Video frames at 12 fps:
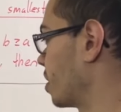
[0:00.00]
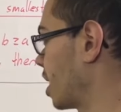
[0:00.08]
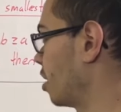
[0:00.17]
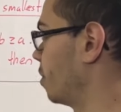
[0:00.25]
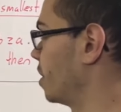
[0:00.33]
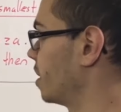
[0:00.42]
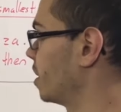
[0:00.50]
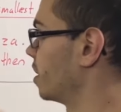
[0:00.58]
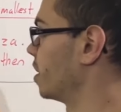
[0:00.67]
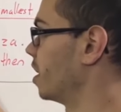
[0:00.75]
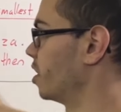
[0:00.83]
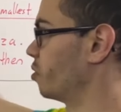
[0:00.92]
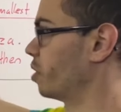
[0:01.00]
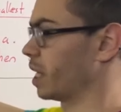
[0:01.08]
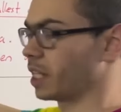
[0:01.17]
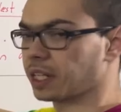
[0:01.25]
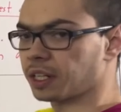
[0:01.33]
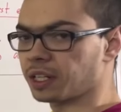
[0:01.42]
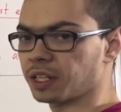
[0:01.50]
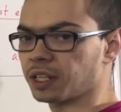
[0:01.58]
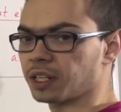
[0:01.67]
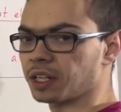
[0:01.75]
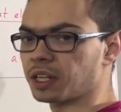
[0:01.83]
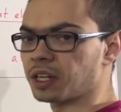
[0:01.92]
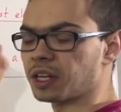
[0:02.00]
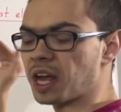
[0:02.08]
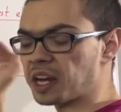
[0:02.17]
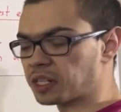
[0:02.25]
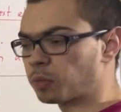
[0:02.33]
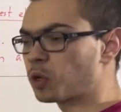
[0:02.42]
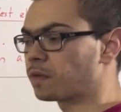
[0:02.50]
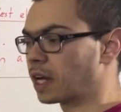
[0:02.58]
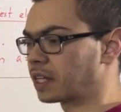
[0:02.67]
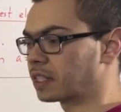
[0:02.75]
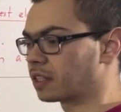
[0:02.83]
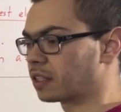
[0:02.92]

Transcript: element is unique. And to prove that,